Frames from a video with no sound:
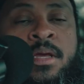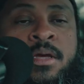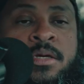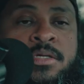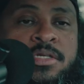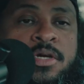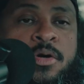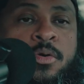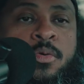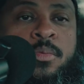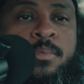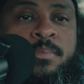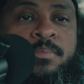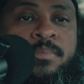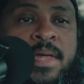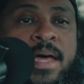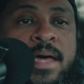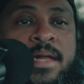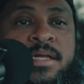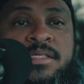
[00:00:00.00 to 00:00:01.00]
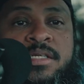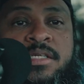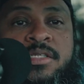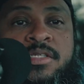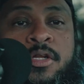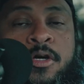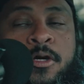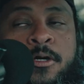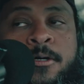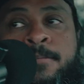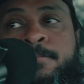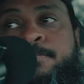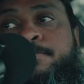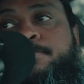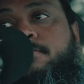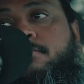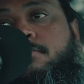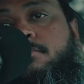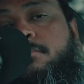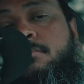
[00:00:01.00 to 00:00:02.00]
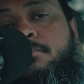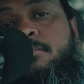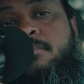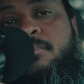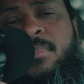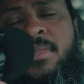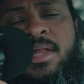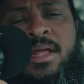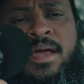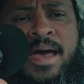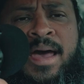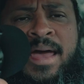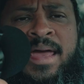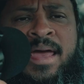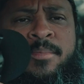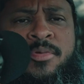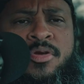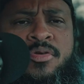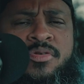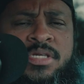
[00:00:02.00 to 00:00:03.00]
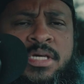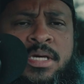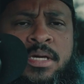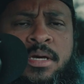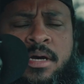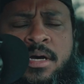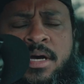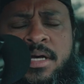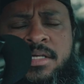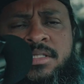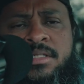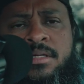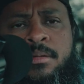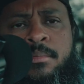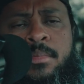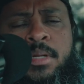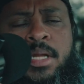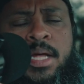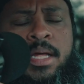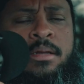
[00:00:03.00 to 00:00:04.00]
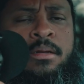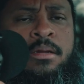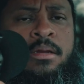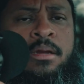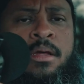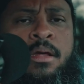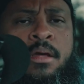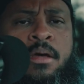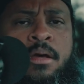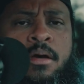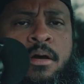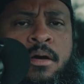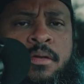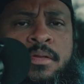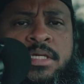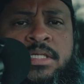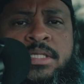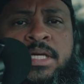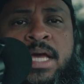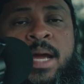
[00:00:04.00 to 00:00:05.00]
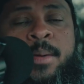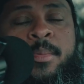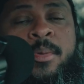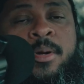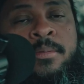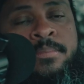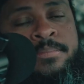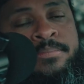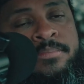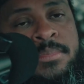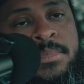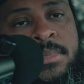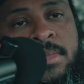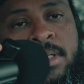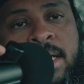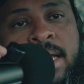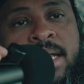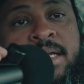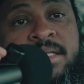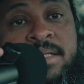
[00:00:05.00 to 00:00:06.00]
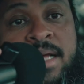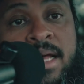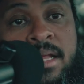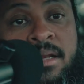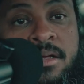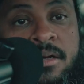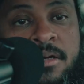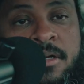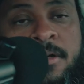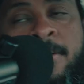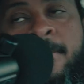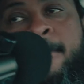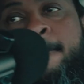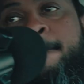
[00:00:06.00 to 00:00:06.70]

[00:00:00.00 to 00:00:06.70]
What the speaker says: So how does this look? I am using a custom LUT on this camera. How does that look?